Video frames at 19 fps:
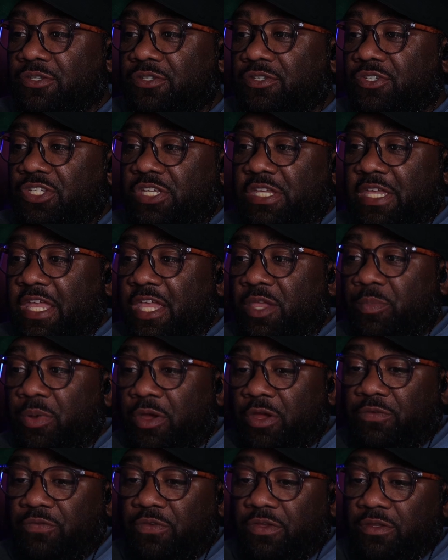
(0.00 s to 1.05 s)
she ain't
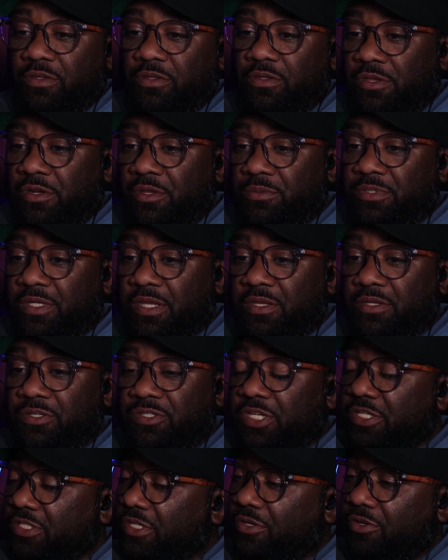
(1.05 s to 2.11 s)
perfect. You know what I'm saying?
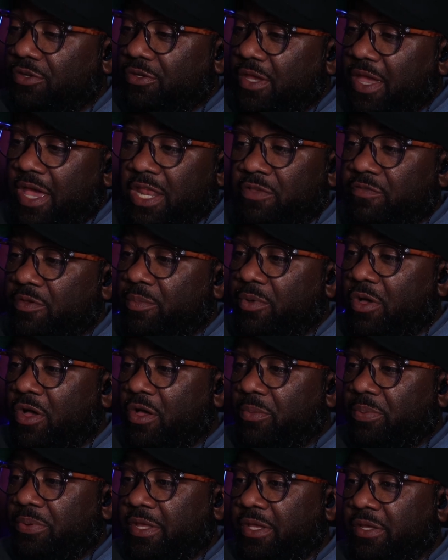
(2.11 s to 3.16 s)
She's a hell of a
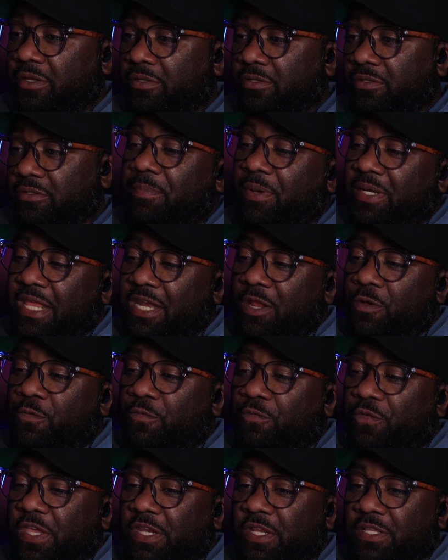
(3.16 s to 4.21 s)
ball player, but they don't
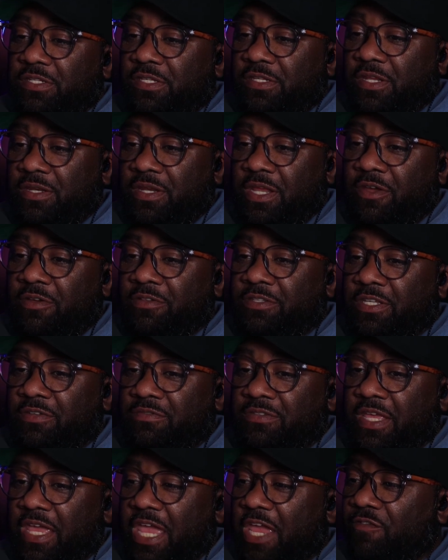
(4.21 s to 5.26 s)
feed into the narrative
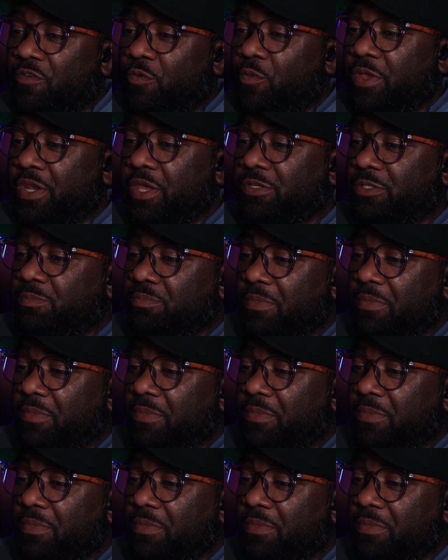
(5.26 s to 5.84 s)
that everyone else